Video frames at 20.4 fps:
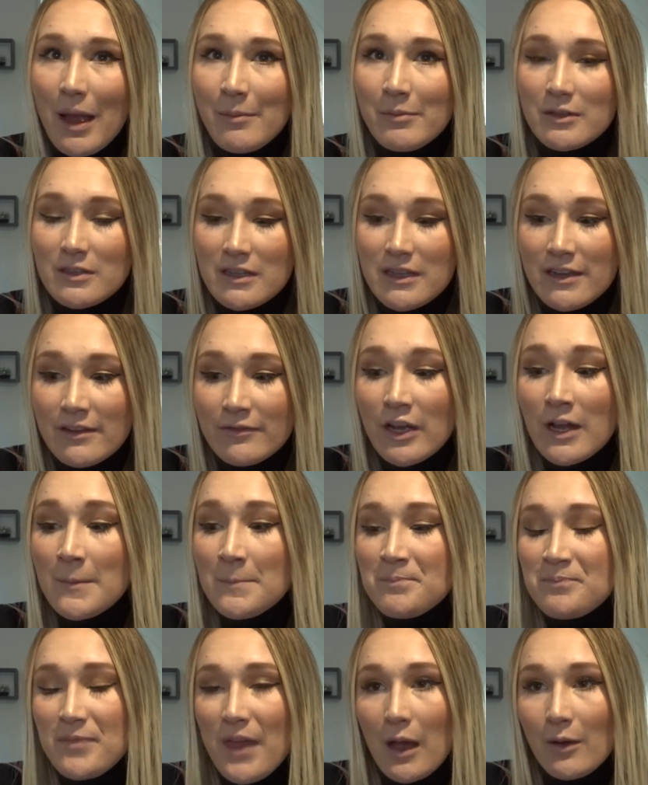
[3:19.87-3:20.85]
I believe
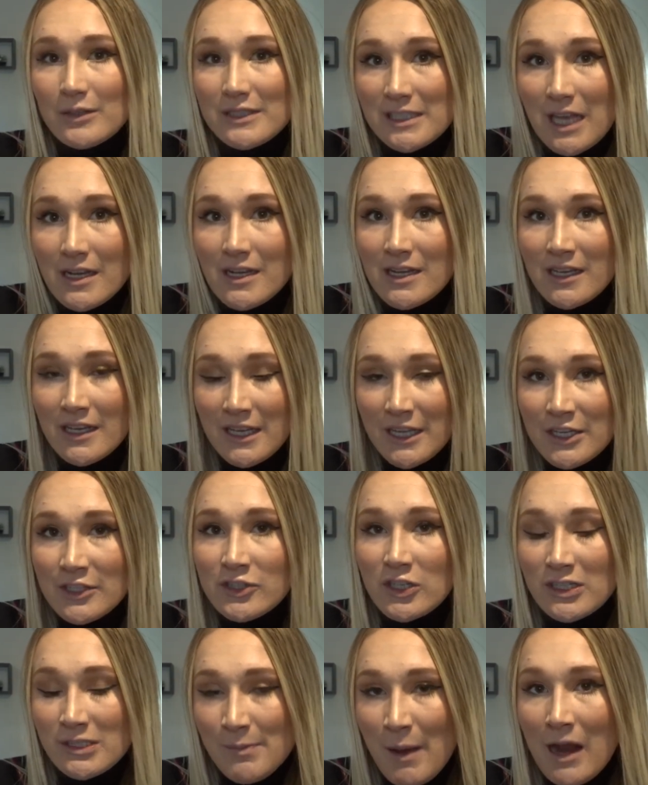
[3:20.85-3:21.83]
I was sending
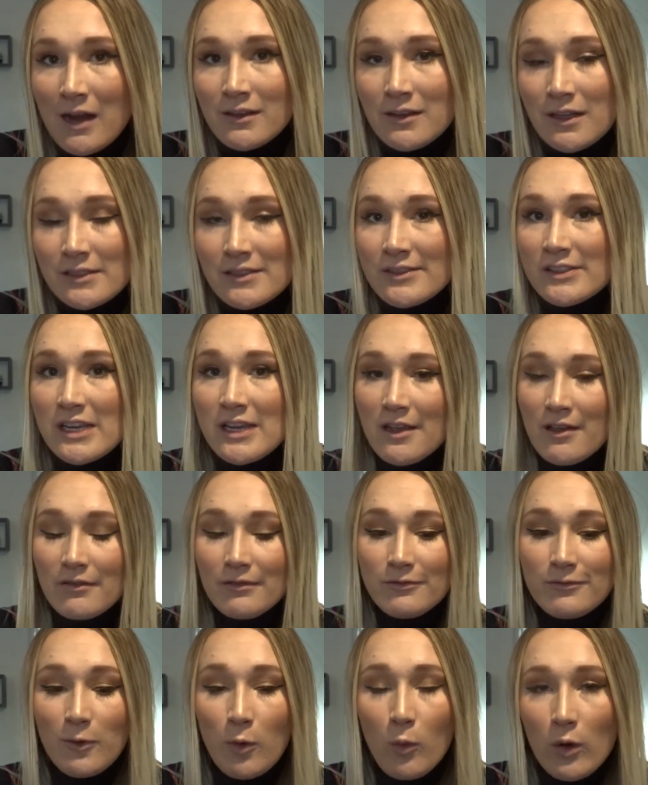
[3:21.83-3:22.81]
each expired listing
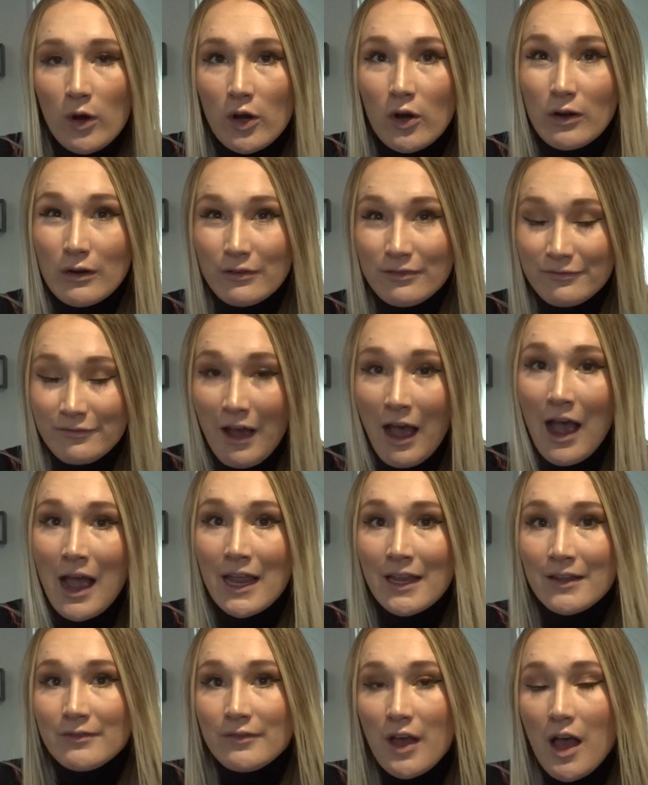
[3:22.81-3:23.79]
4 or
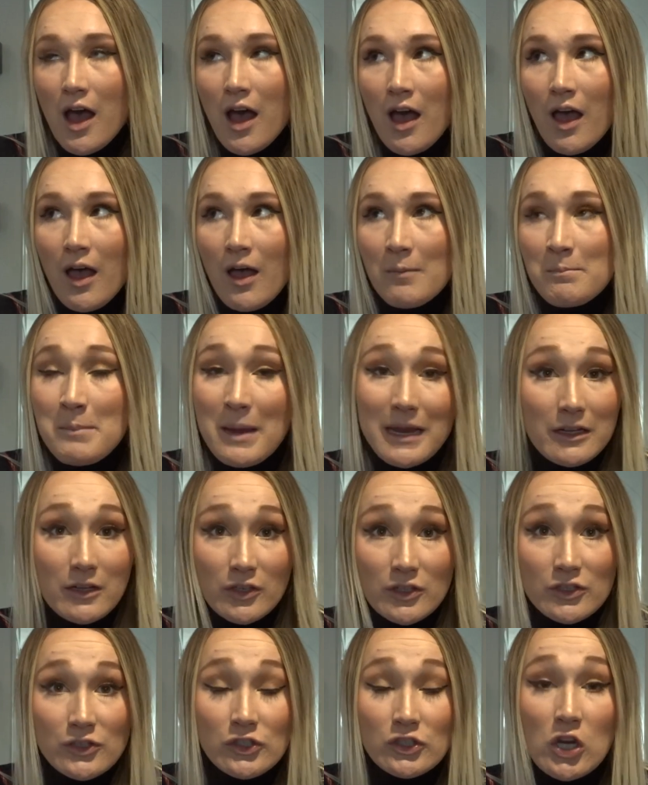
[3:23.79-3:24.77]
5
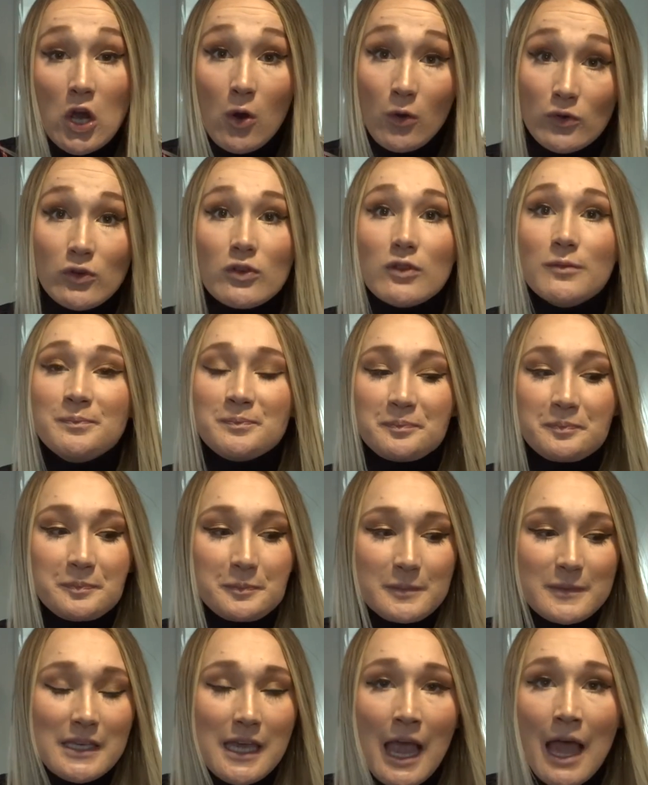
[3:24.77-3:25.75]
mailers total
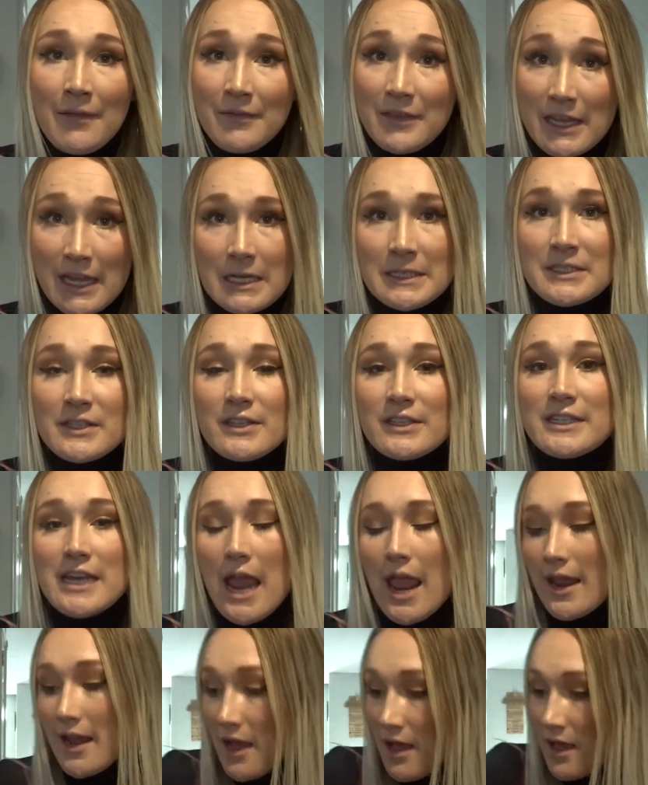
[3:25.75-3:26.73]
at the end of the
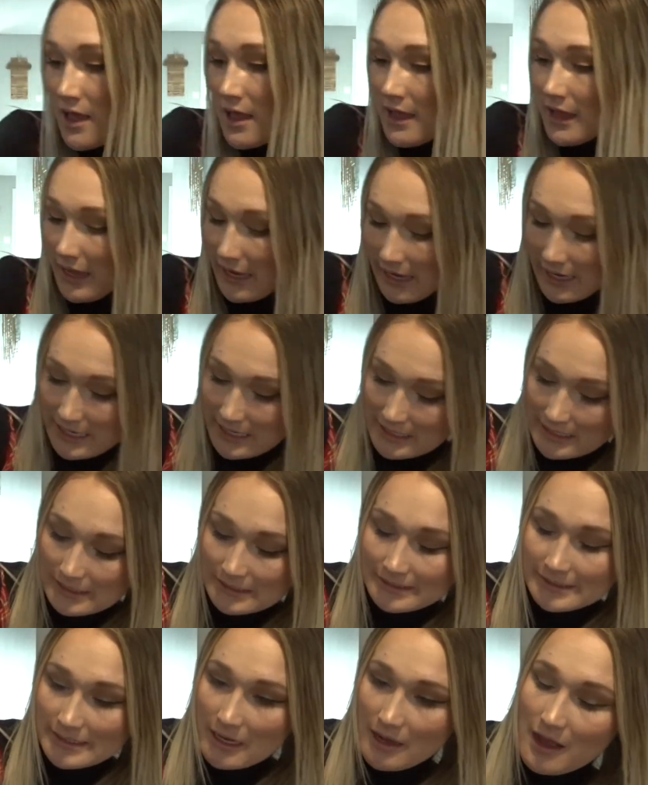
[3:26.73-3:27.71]
day,
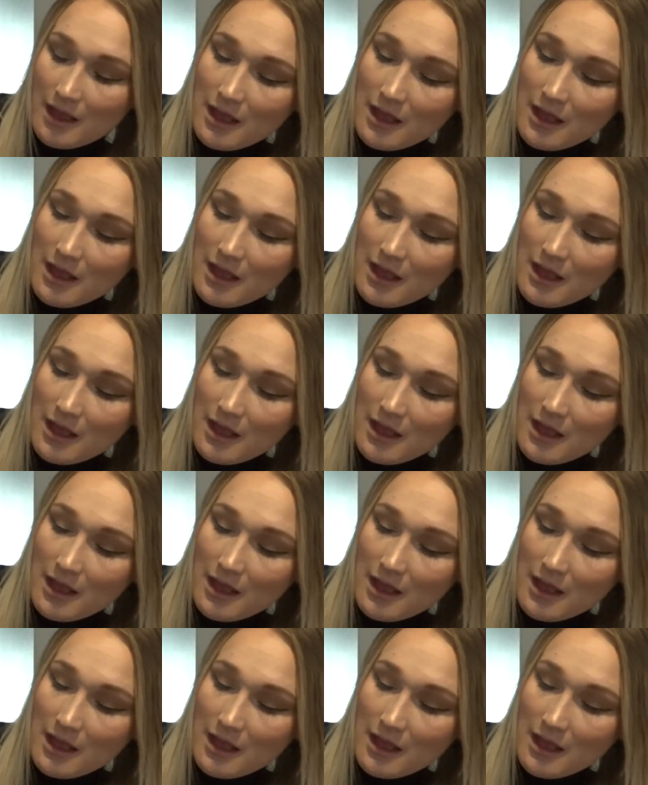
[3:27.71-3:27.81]
and